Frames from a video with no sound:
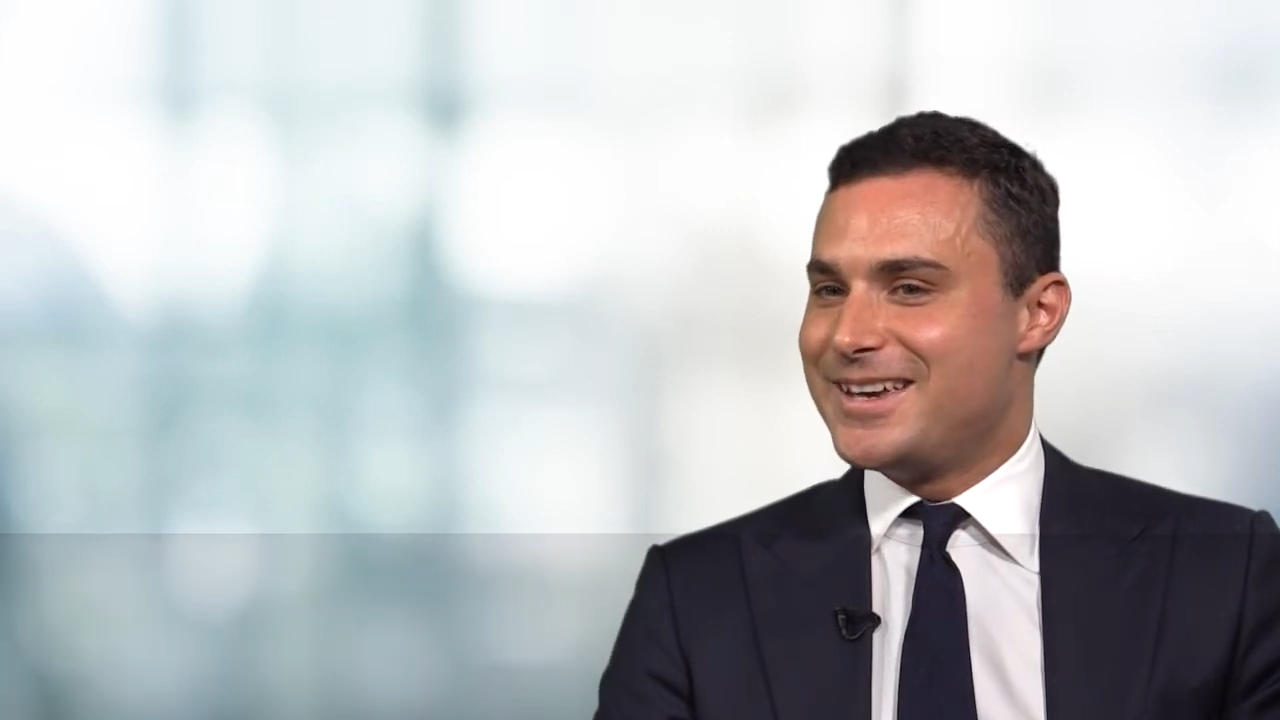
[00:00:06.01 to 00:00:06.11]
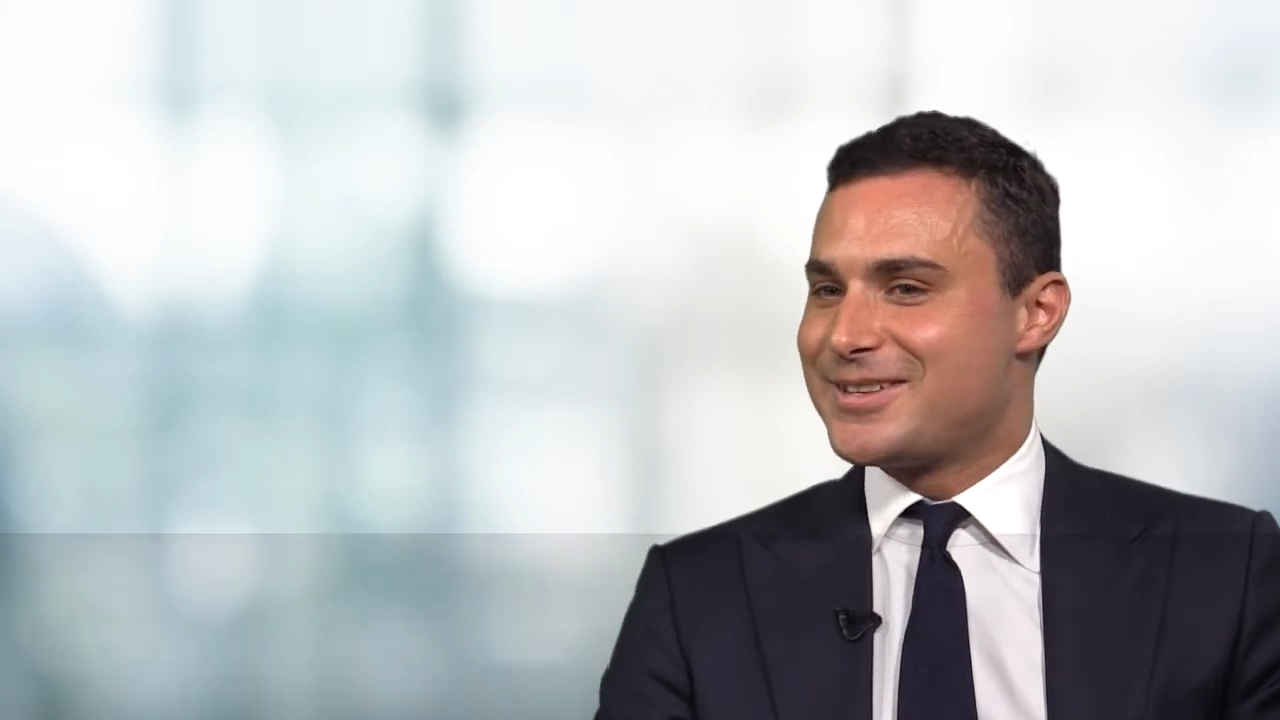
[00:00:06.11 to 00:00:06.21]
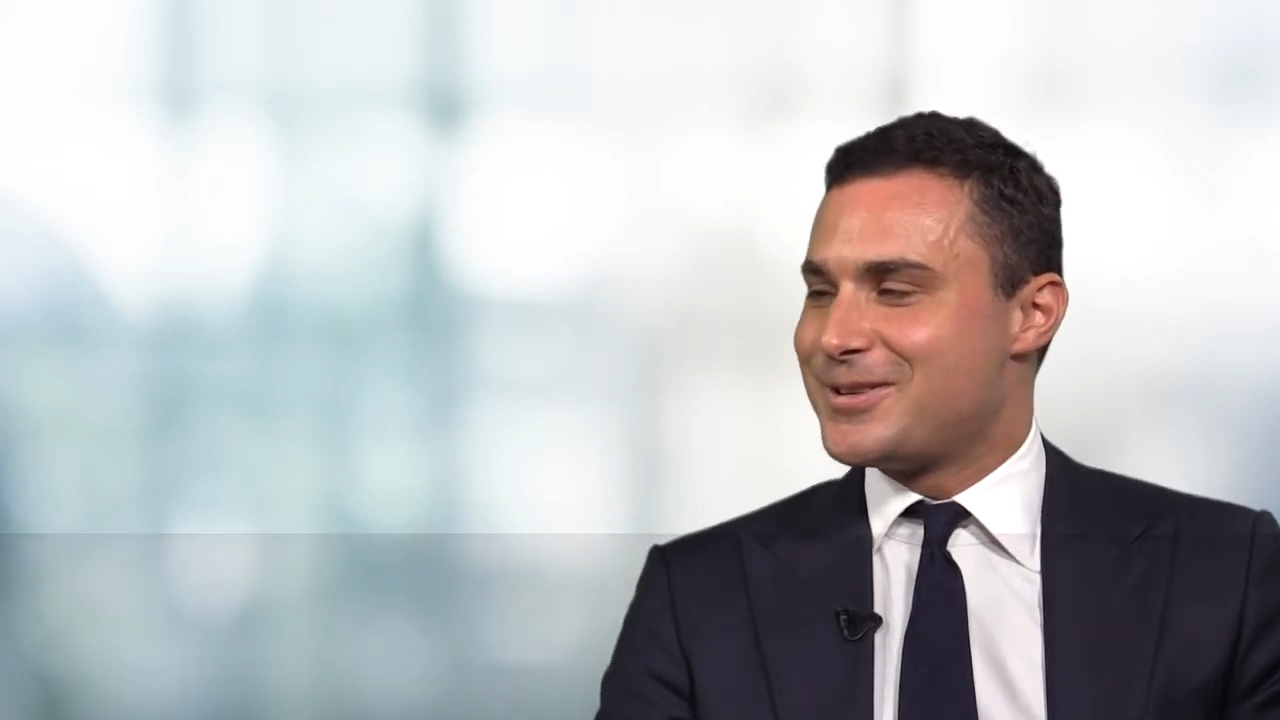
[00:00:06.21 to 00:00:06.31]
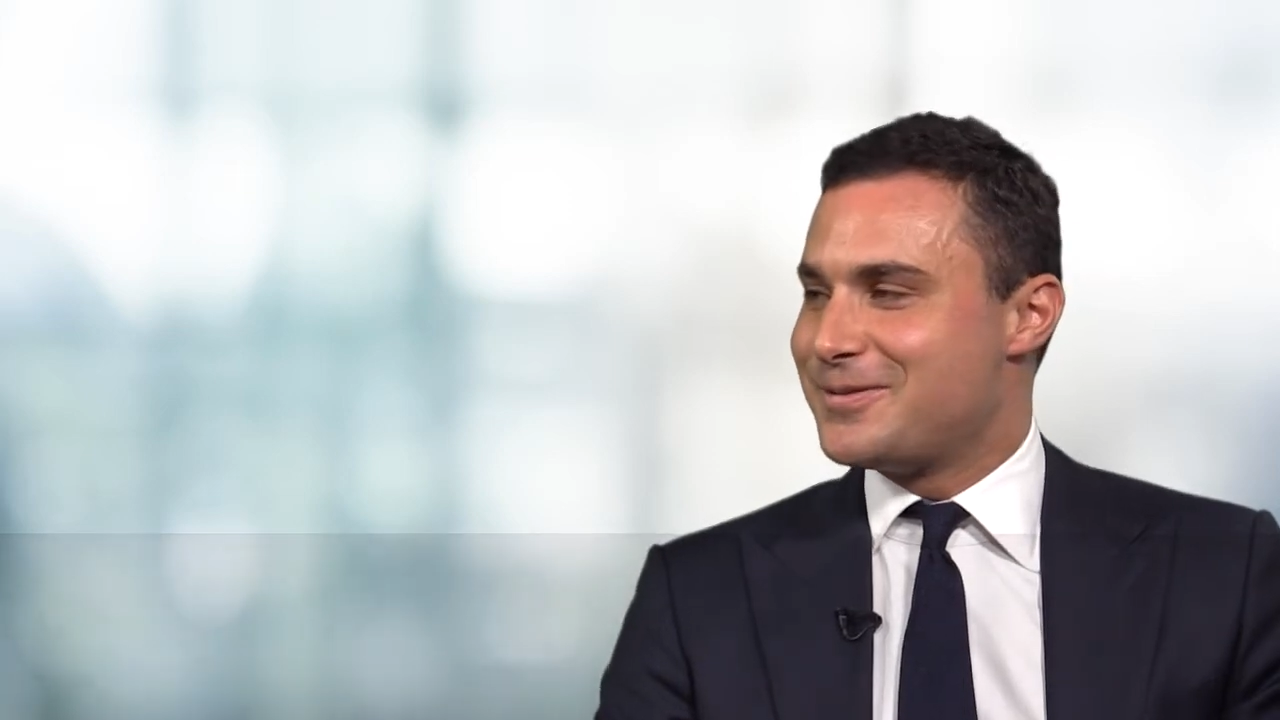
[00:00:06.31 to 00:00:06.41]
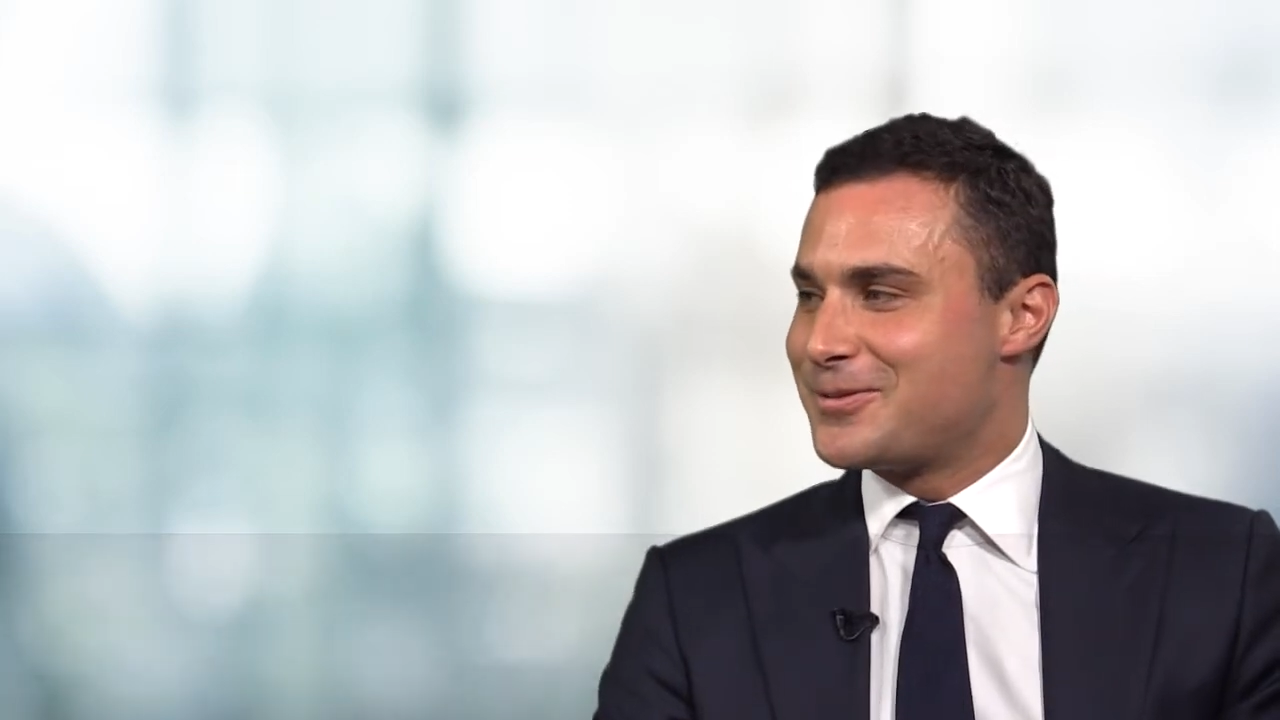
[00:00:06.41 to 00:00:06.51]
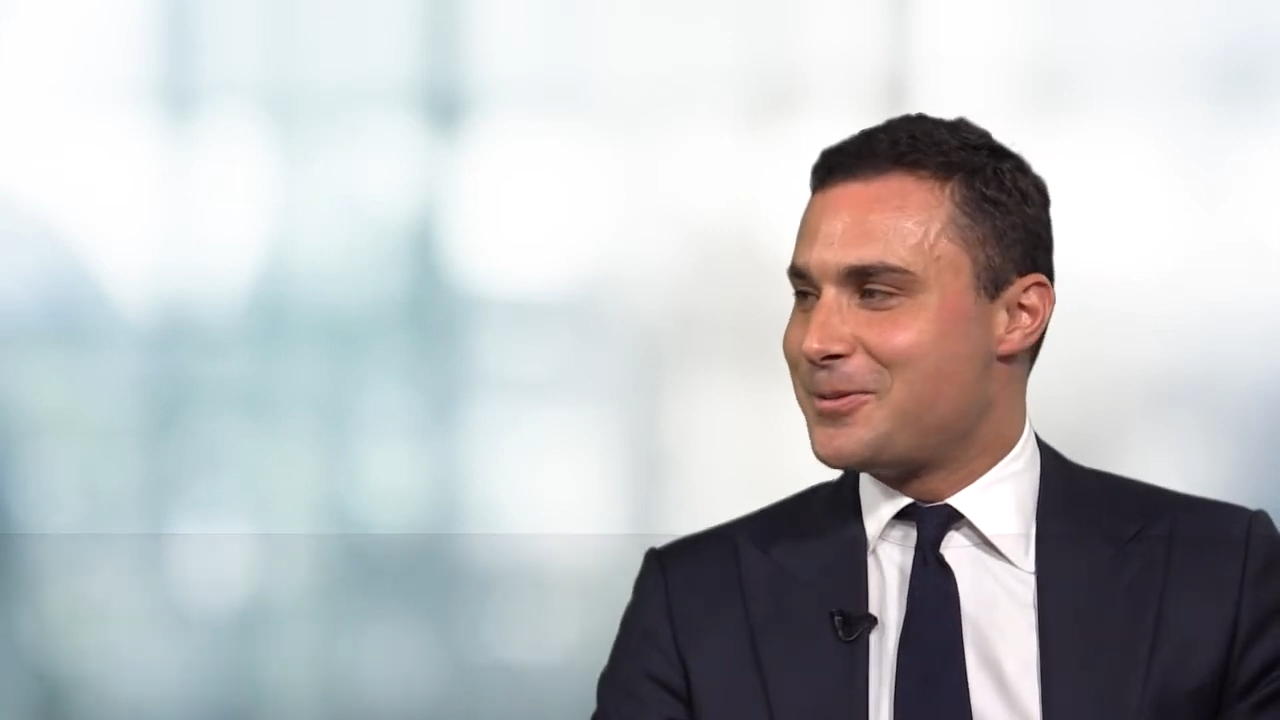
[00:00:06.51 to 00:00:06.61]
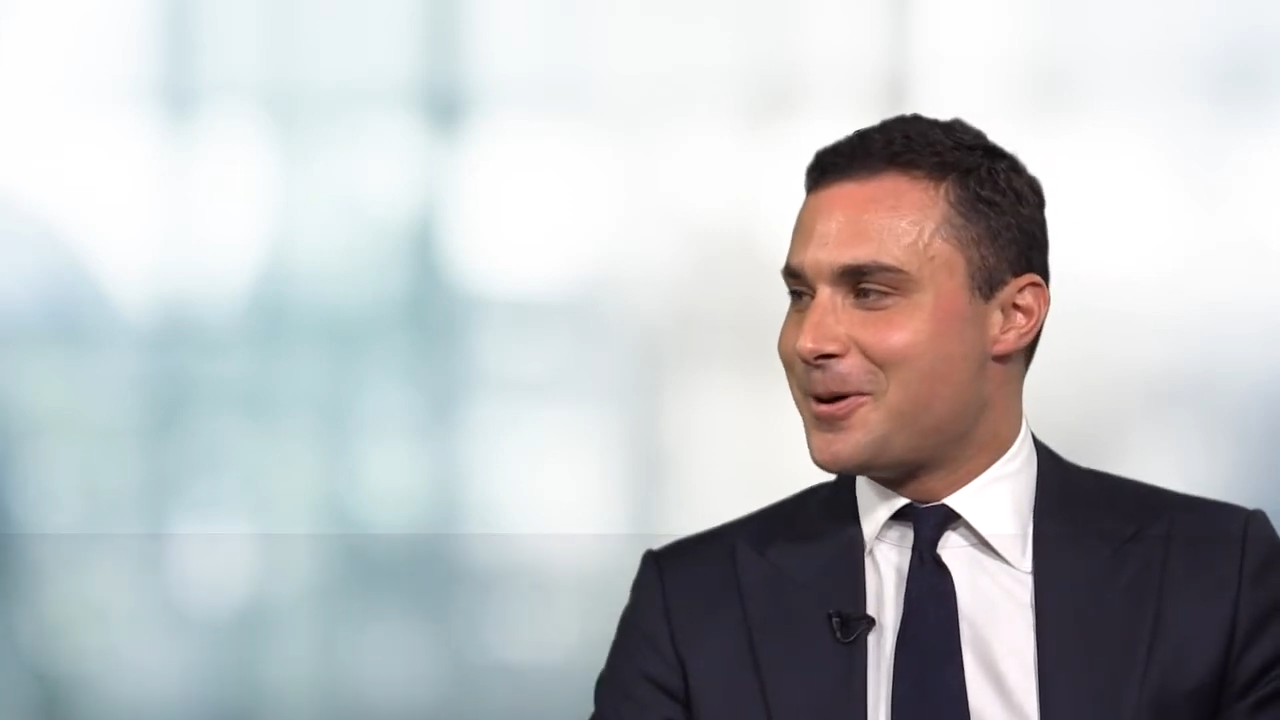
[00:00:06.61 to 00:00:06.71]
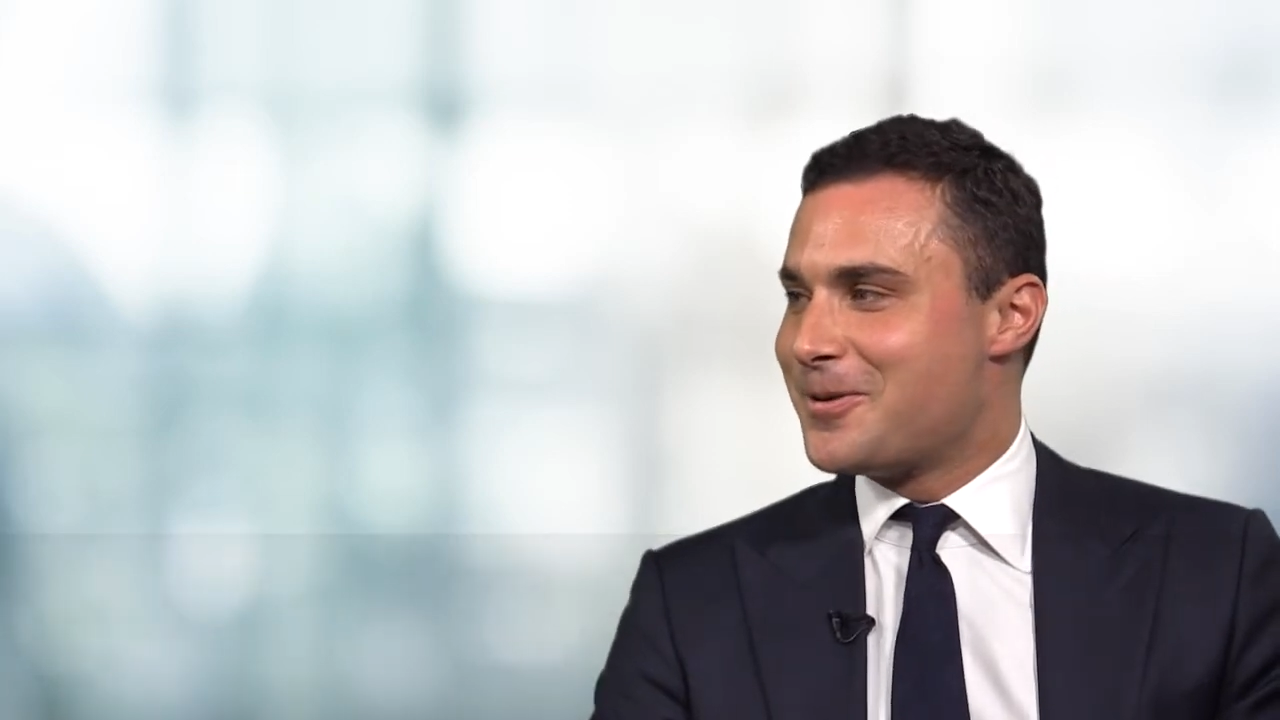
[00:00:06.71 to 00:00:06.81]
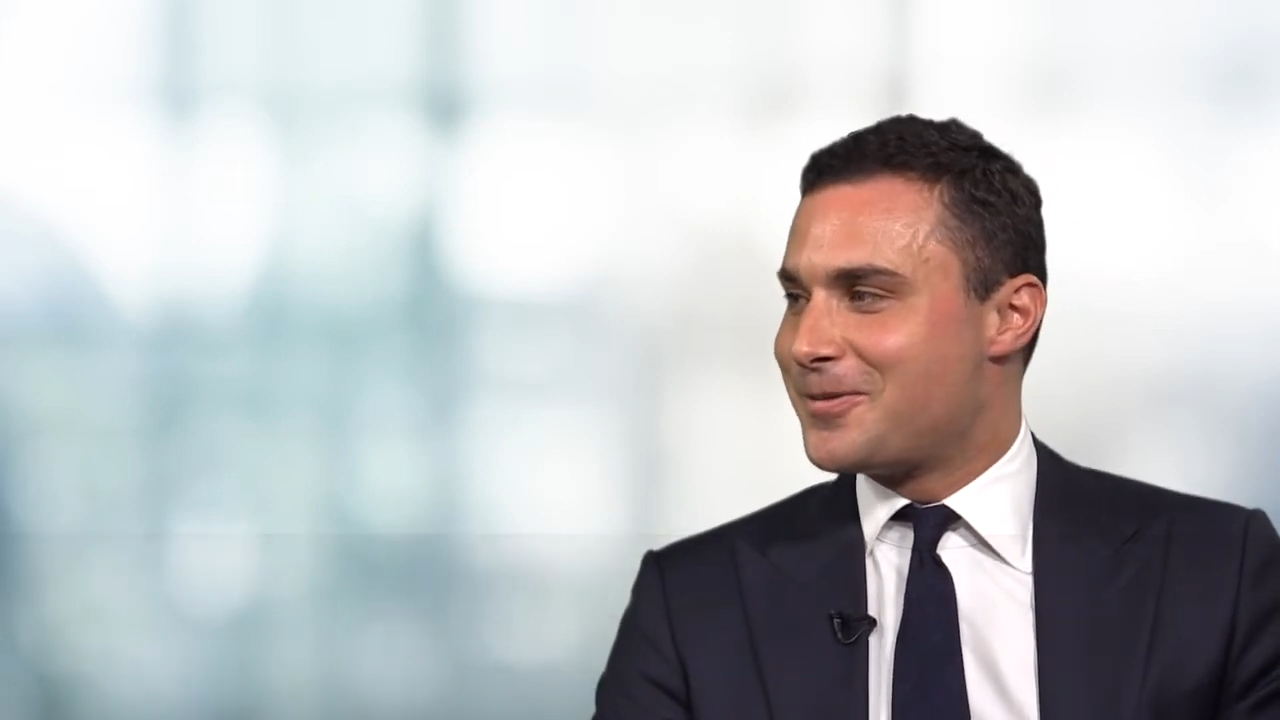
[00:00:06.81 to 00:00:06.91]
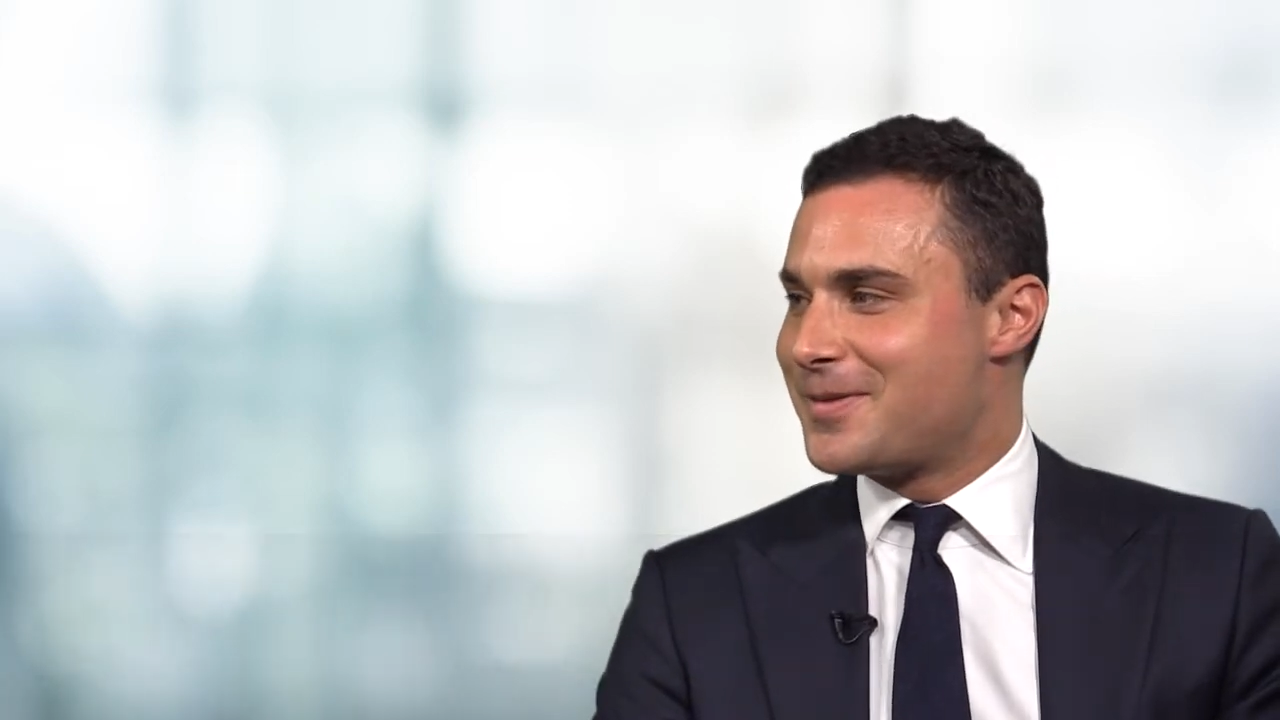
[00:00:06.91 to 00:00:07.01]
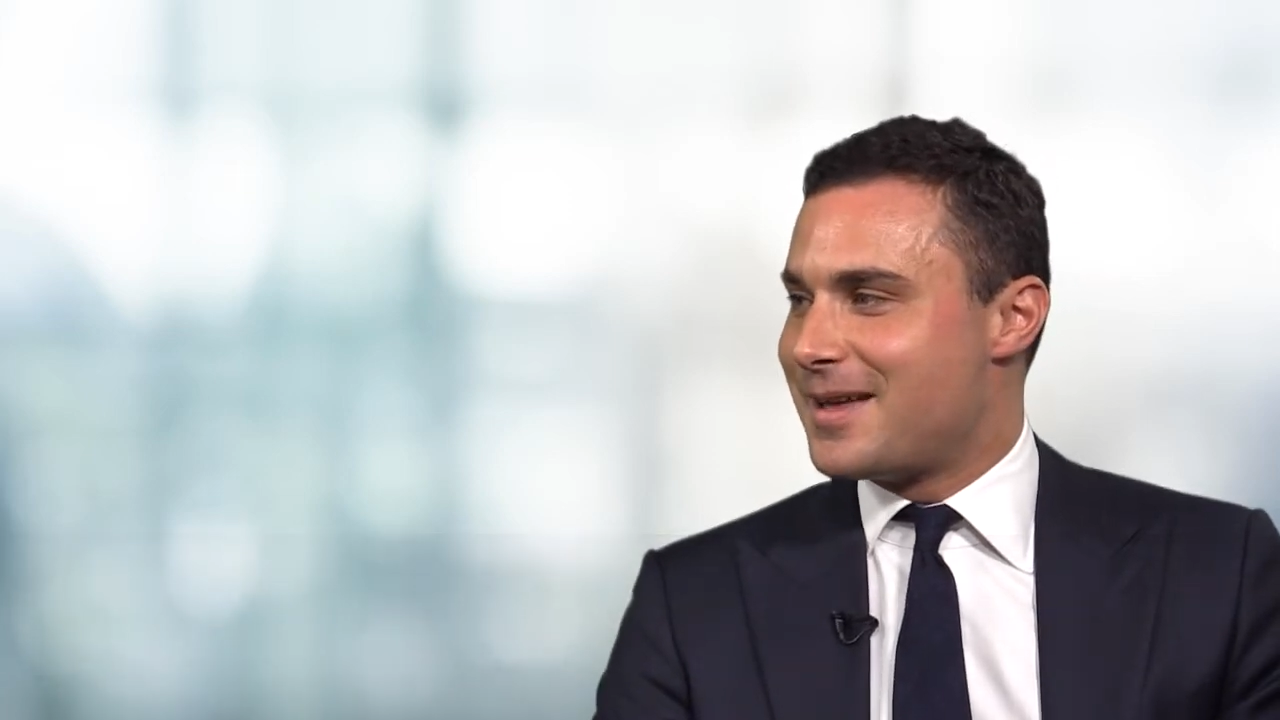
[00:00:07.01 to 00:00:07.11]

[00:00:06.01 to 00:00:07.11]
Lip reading: sort of 12,